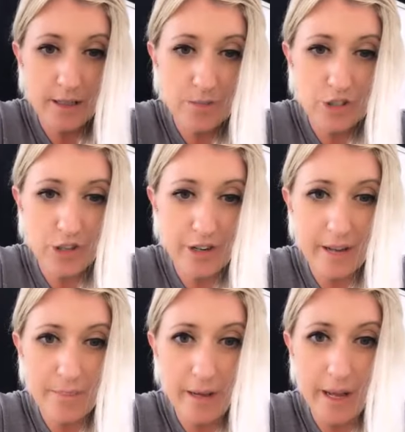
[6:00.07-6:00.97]
I'm
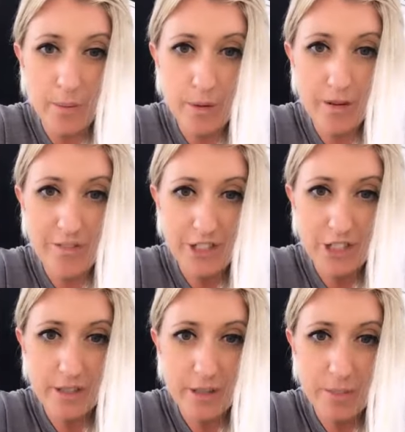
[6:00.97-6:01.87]
sorry, but I will
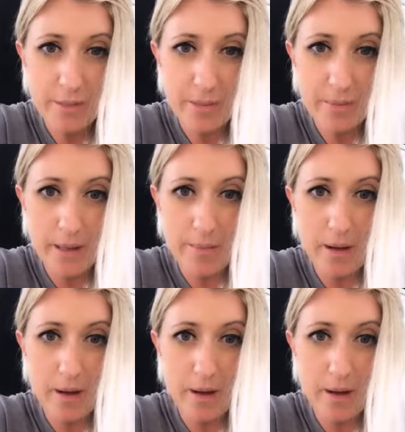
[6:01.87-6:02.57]
eventually open the beam.